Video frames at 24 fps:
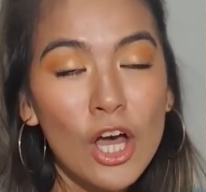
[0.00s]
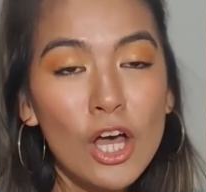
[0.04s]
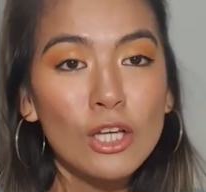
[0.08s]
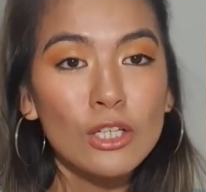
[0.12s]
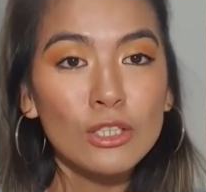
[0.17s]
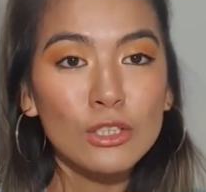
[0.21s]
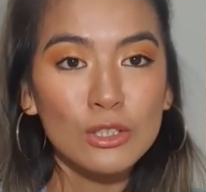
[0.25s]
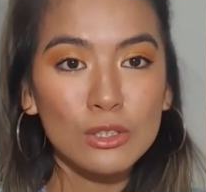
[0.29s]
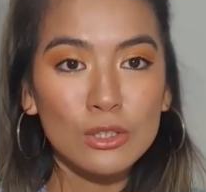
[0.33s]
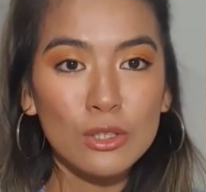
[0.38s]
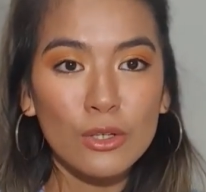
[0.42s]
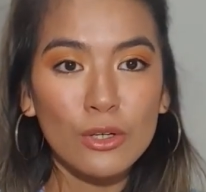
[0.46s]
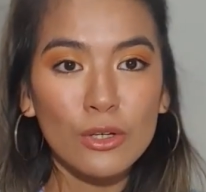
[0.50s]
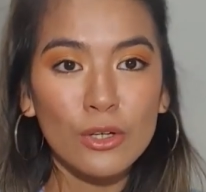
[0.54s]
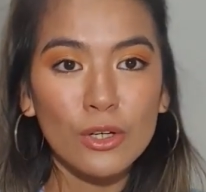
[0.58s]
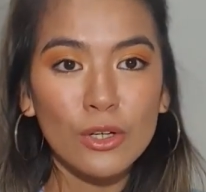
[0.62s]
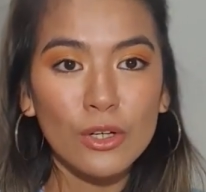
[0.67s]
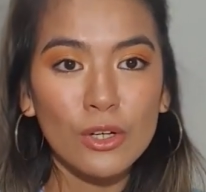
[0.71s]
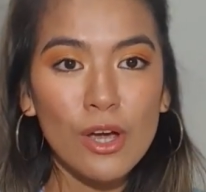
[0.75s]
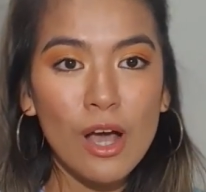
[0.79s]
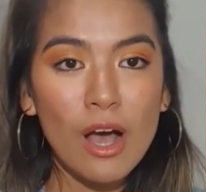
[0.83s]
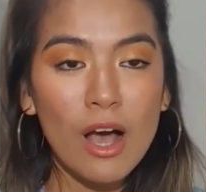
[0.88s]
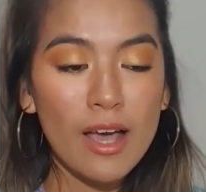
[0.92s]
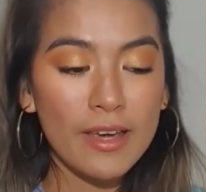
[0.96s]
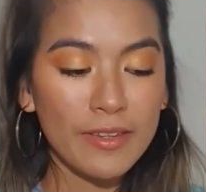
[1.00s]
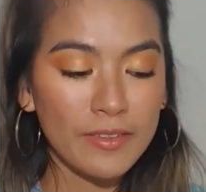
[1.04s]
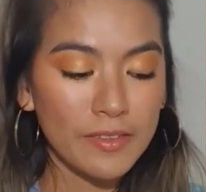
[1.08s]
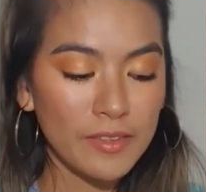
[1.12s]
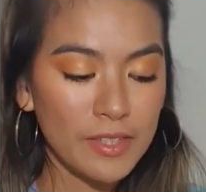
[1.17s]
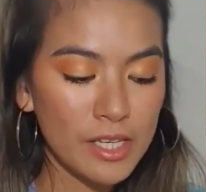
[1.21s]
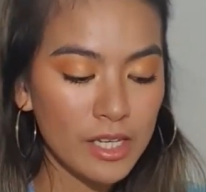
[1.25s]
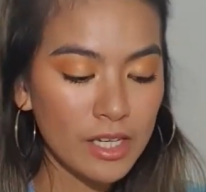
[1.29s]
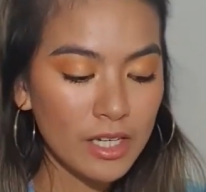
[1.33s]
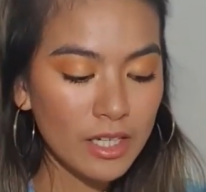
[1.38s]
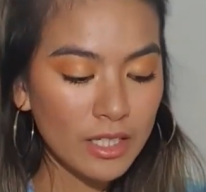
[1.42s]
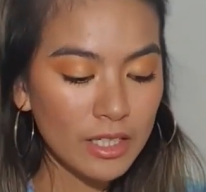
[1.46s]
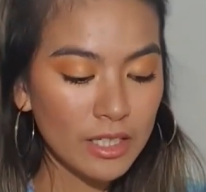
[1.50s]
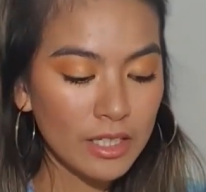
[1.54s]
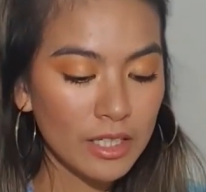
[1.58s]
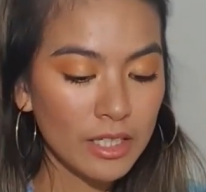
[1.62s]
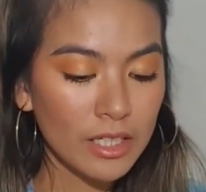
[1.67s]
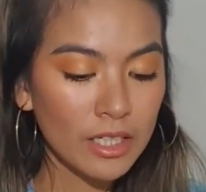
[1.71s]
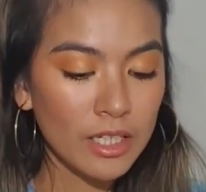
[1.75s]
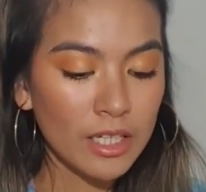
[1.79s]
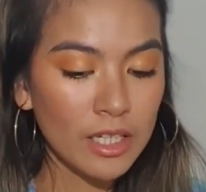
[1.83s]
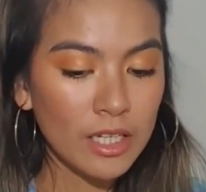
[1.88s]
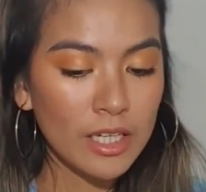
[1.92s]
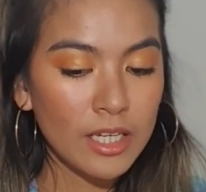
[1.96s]
So I think
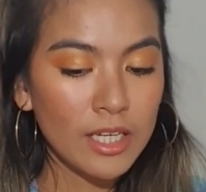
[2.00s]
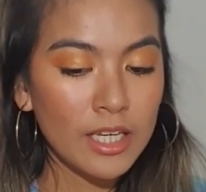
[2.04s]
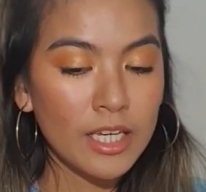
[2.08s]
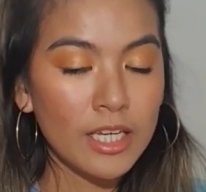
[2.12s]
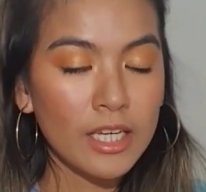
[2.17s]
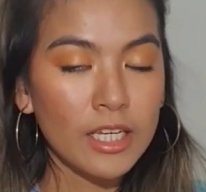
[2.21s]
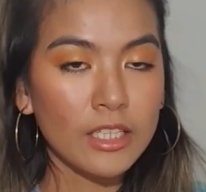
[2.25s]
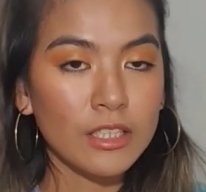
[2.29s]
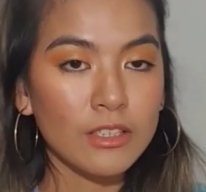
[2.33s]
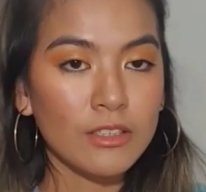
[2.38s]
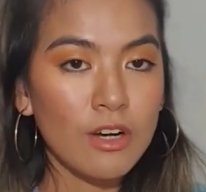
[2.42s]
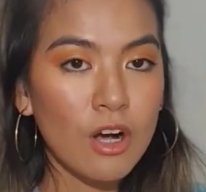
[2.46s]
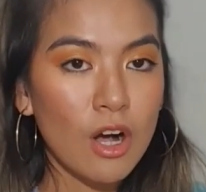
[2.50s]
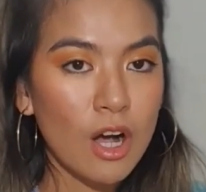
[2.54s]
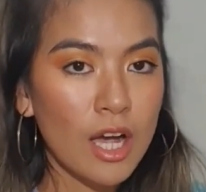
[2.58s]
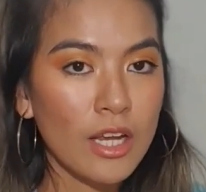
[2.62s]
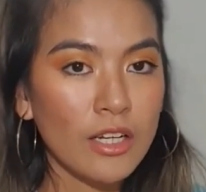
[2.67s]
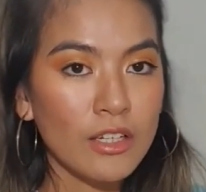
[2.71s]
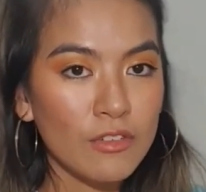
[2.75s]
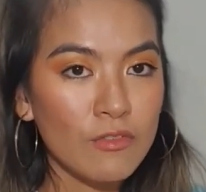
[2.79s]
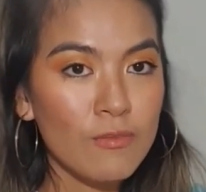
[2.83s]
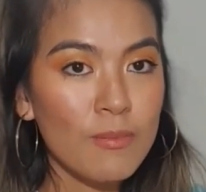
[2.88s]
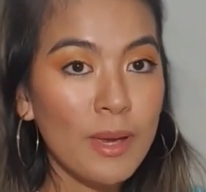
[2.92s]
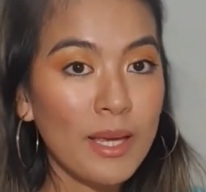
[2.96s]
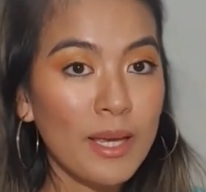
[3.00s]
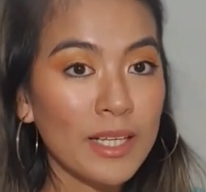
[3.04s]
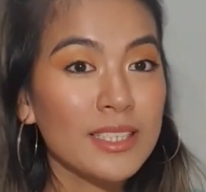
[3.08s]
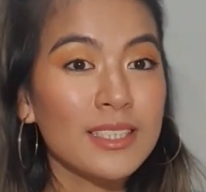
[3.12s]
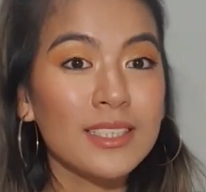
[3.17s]
it kind of makes